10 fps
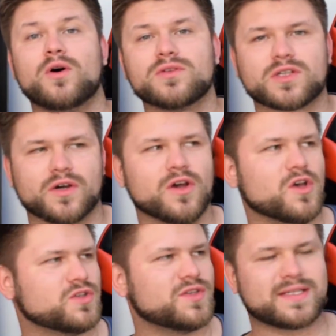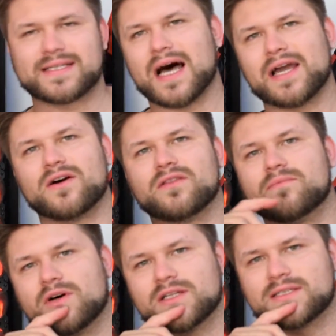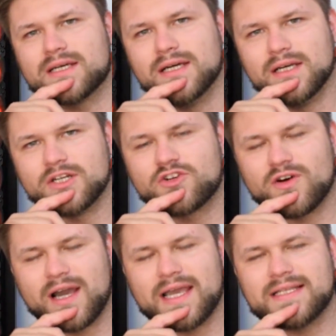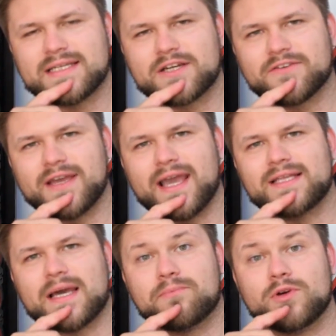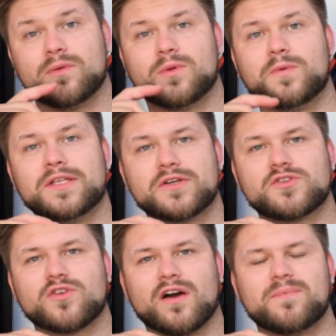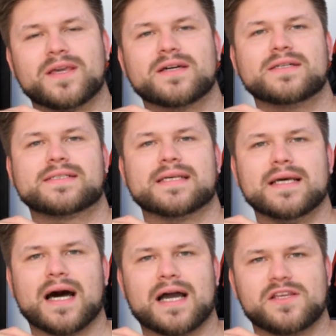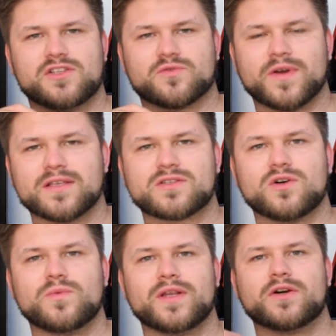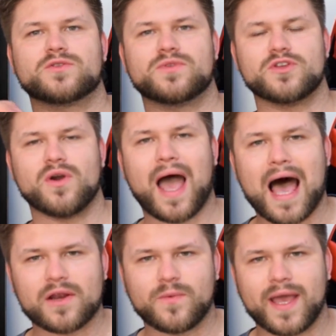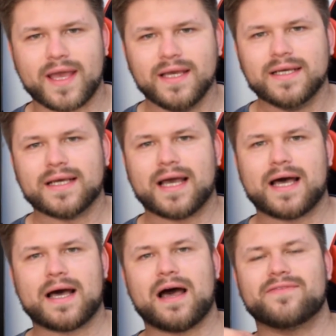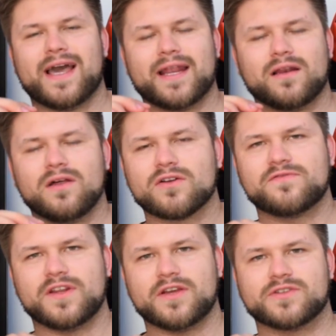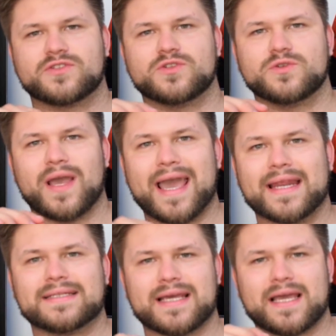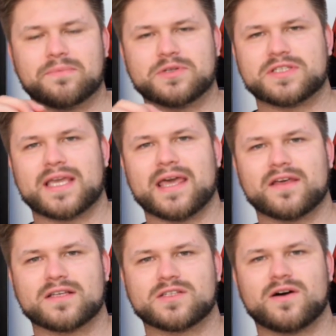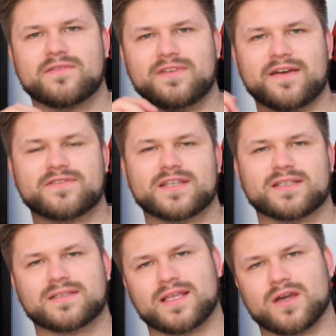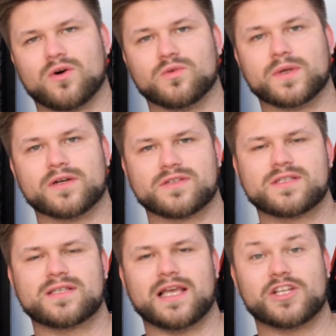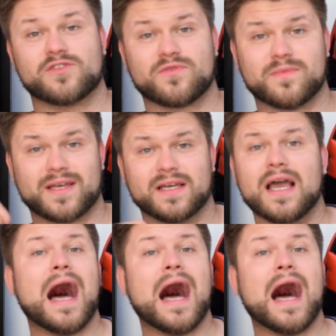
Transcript: also to the side on the monitor trying to create a bootable Windows drive because I need to reinstall Windows with the new hardware. Uh, I've had a lot of videos to edit and put together, so I've left it the old Windows installation from the